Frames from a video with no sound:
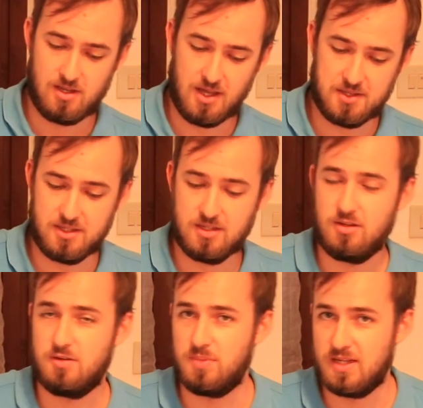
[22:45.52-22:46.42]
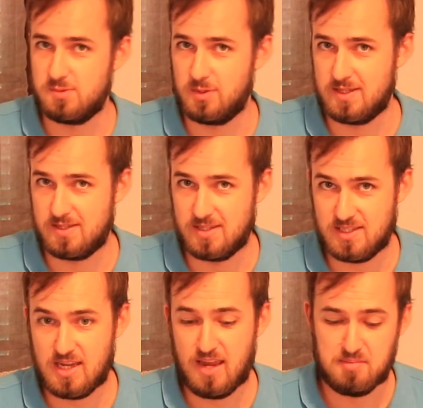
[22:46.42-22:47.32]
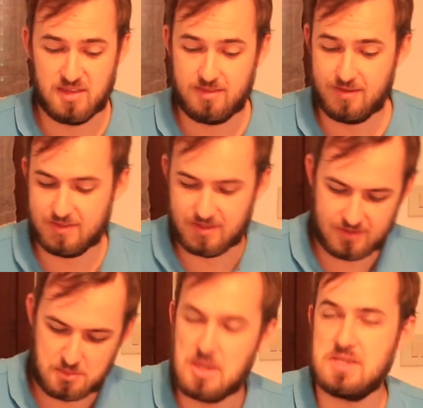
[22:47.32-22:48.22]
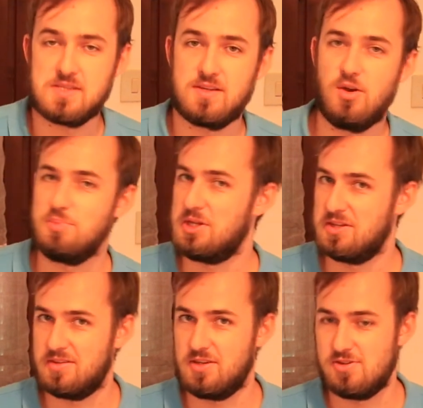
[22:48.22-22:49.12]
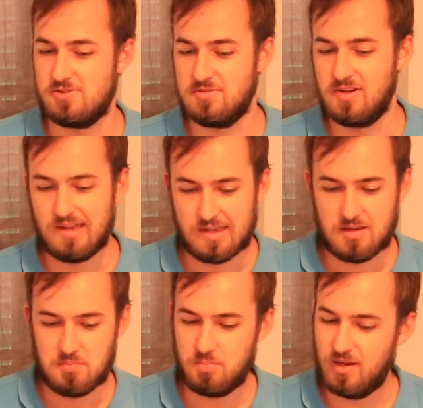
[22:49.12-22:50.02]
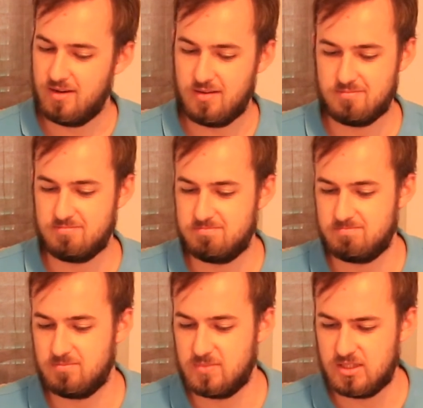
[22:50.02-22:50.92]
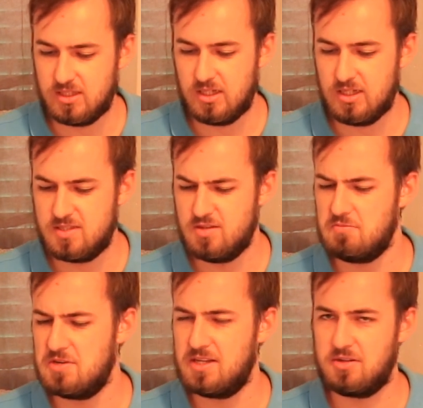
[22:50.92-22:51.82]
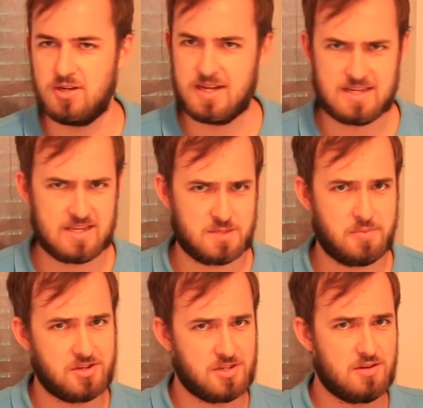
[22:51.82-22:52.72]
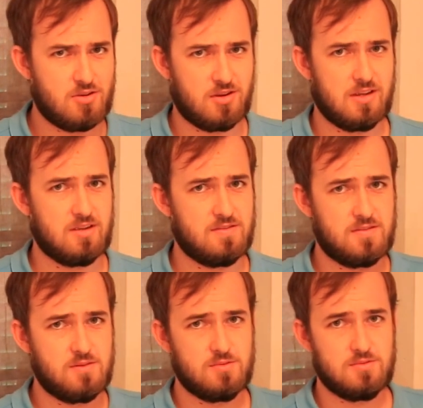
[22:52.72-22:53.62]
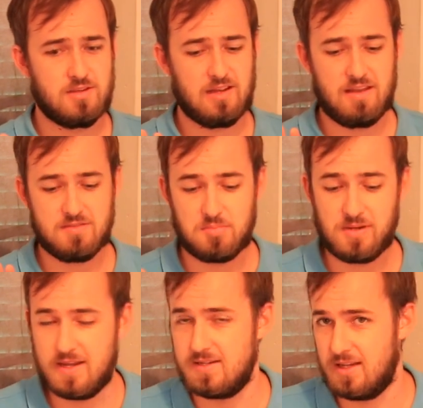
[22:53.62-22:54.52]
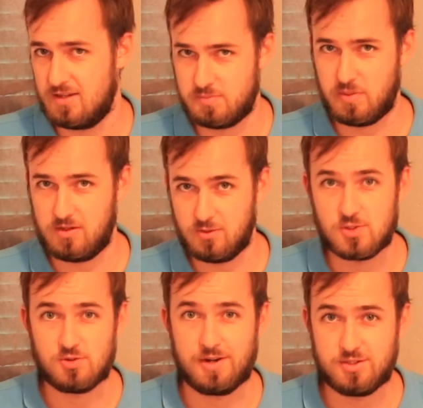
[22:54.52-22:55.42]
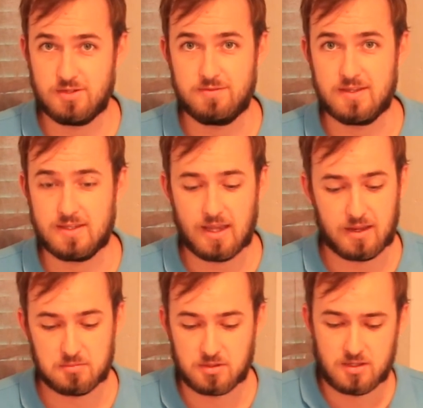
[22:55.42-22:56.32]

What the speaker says: I think a lot of players, when they see this game, they think that they must go up the cathedral, but it's not really a good idea, especially not if you have it planned out as part of your strategy for the game.